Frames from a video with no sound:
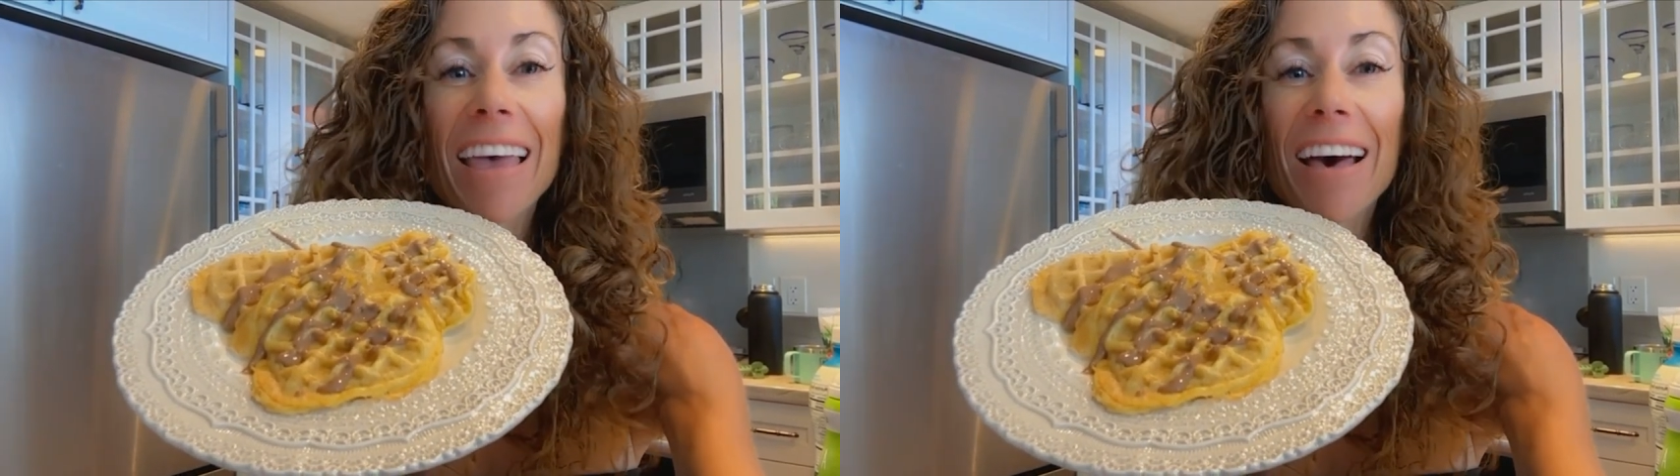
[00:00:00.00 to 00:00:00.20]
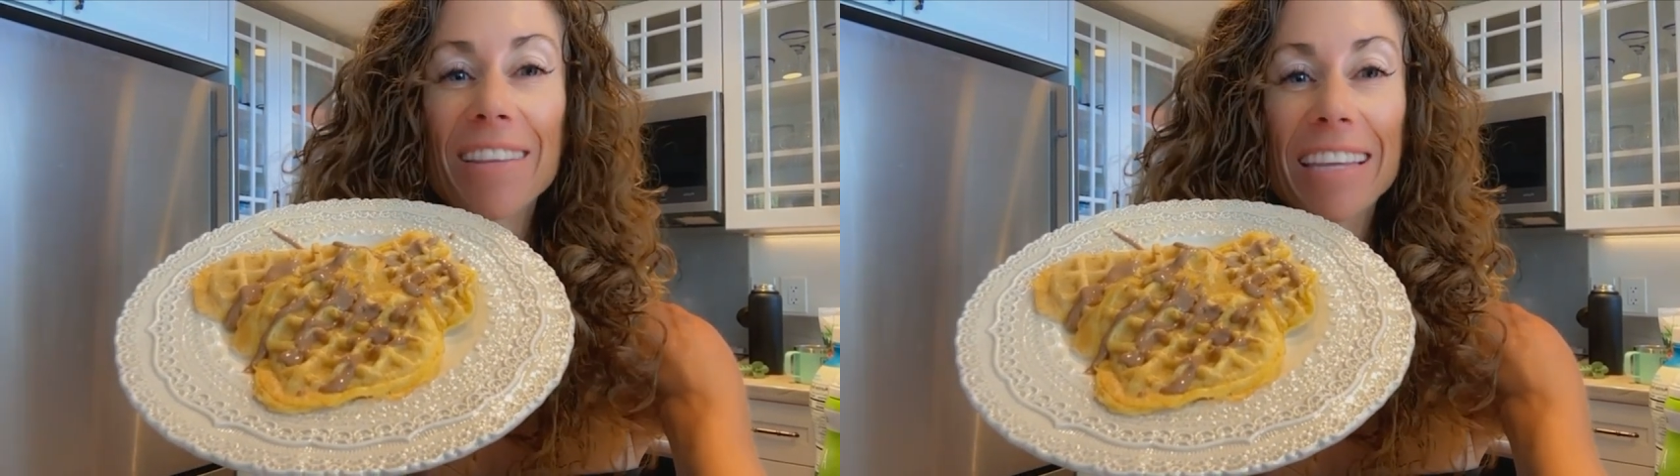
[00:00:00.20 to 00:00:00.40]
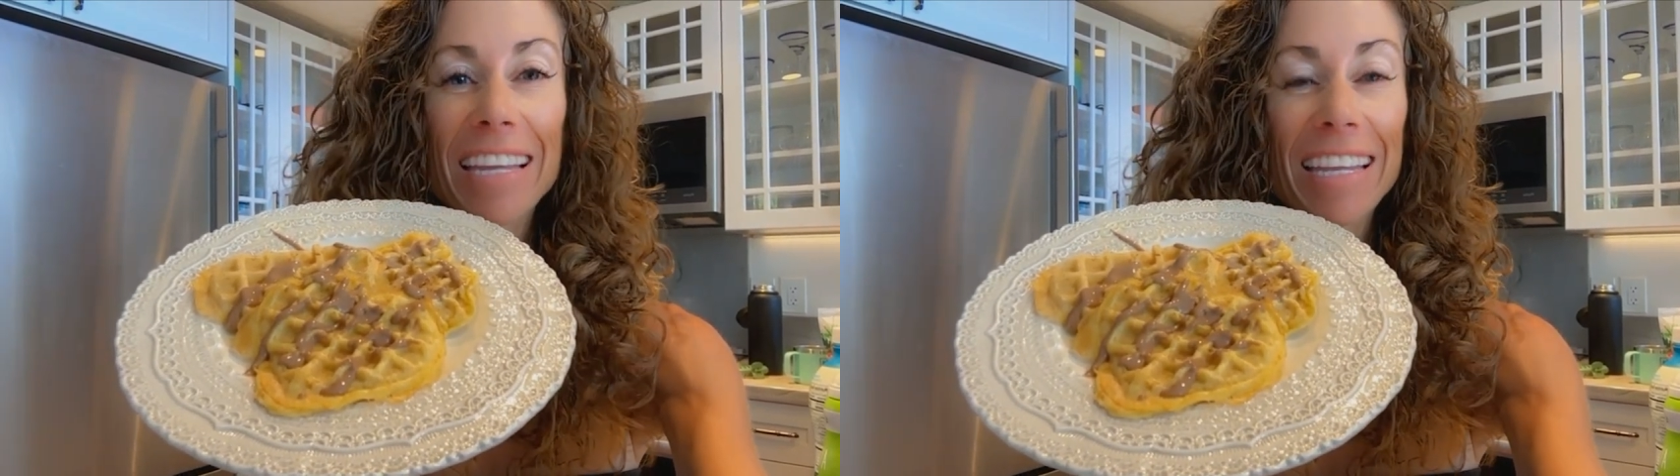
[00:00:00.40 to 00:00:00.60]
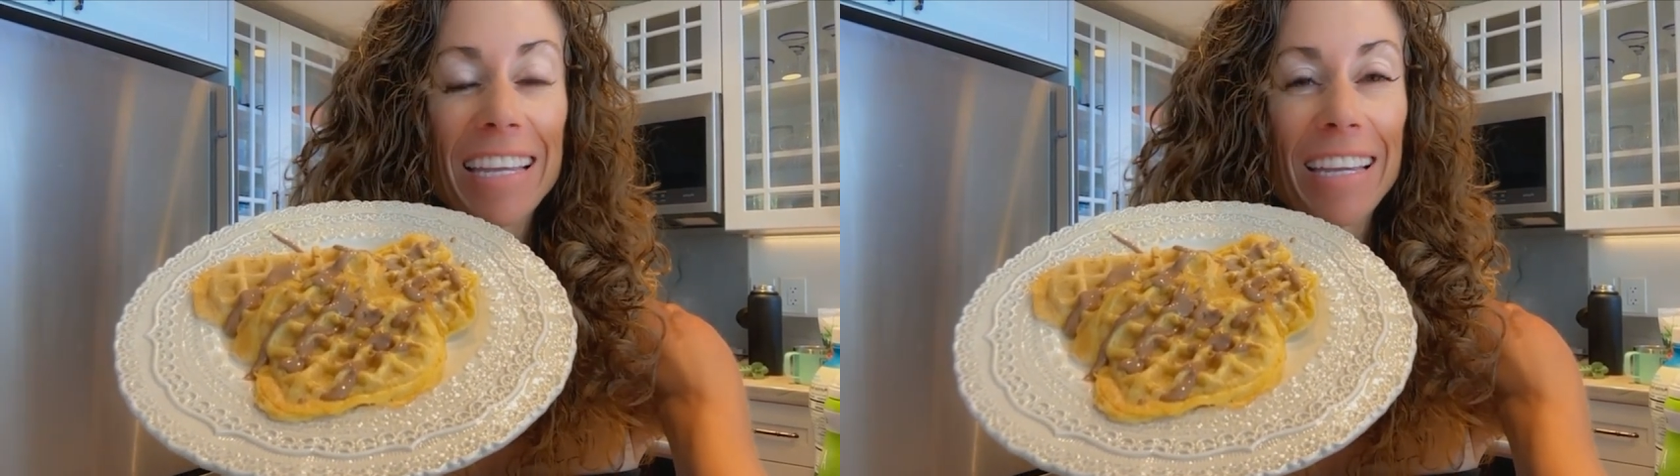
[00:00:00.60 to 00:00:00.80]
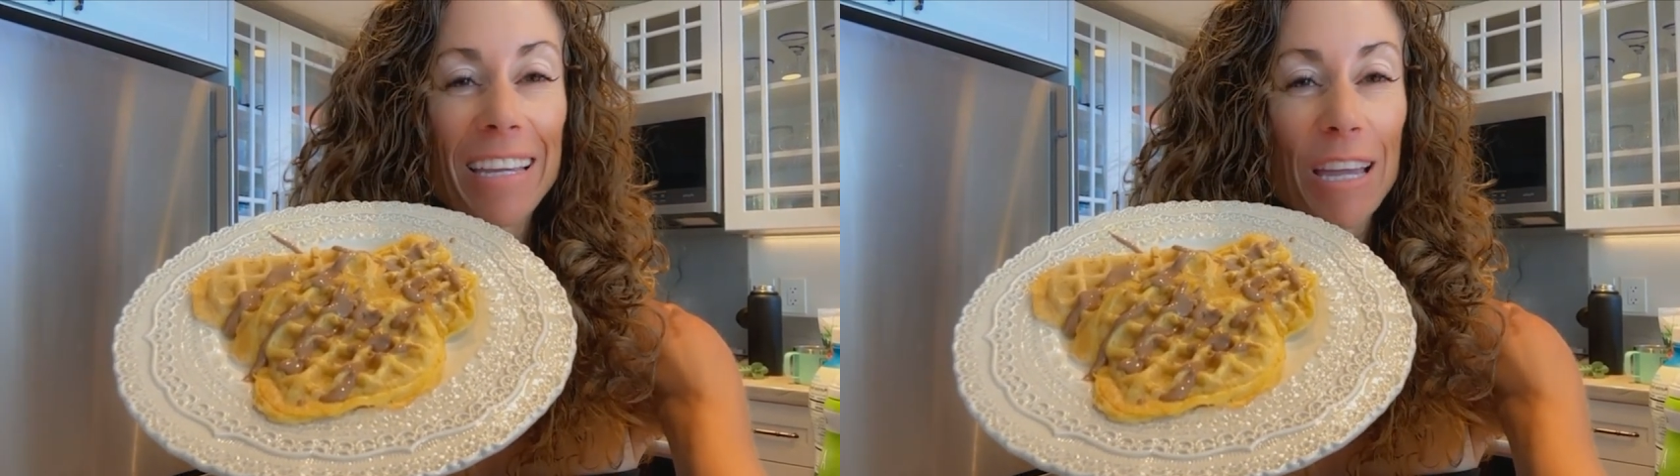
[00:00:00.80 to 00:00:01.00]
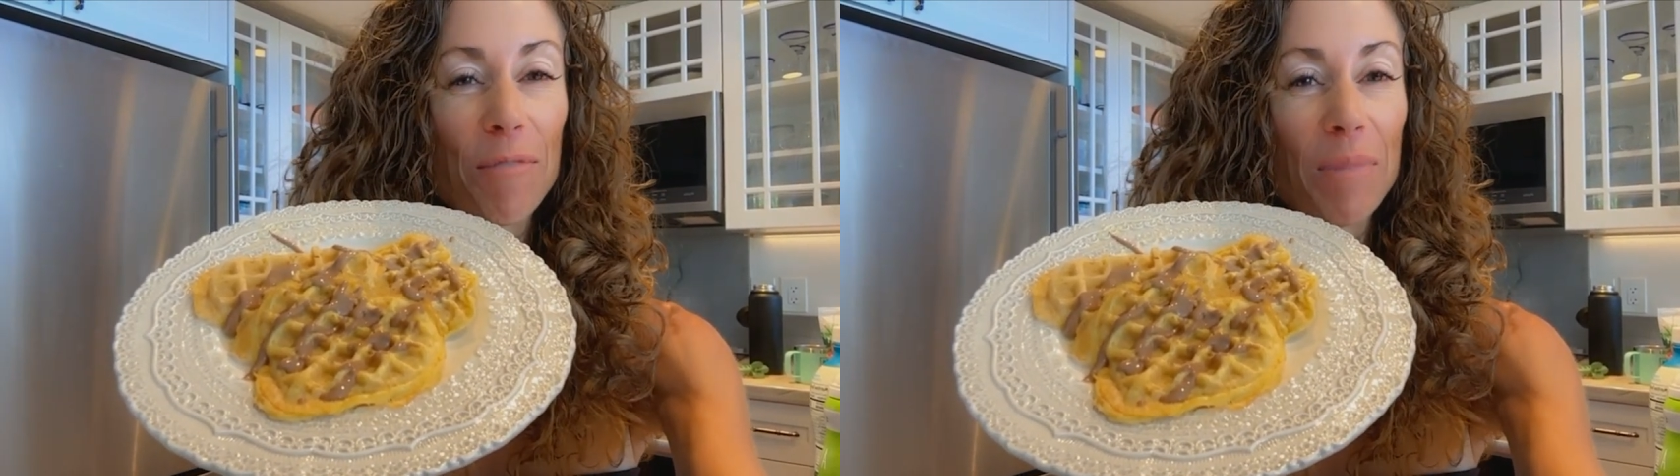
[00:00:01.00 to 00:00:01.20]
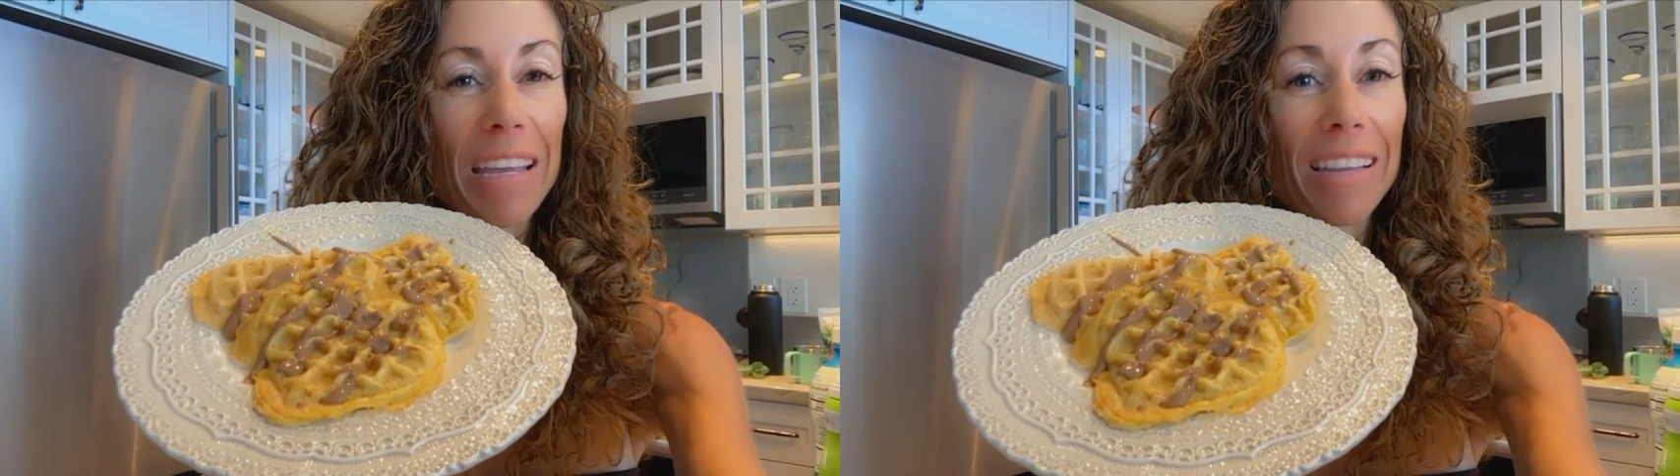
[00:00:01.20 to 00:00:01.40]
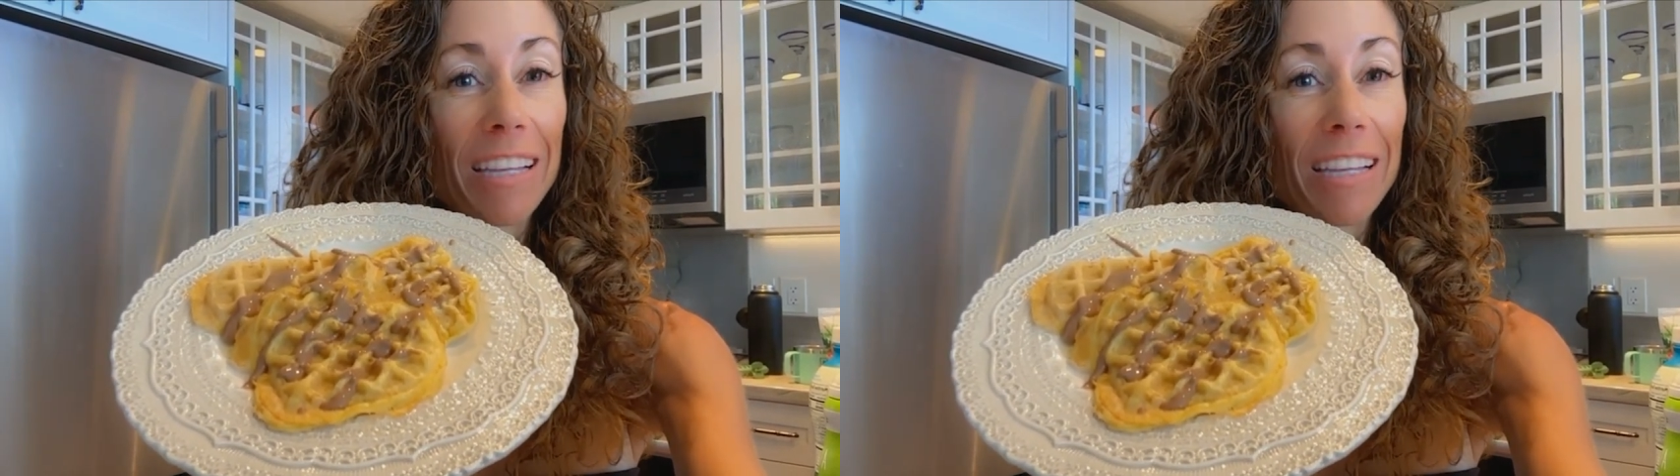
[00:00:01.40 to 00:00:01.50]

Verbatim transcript: healthy eating can be.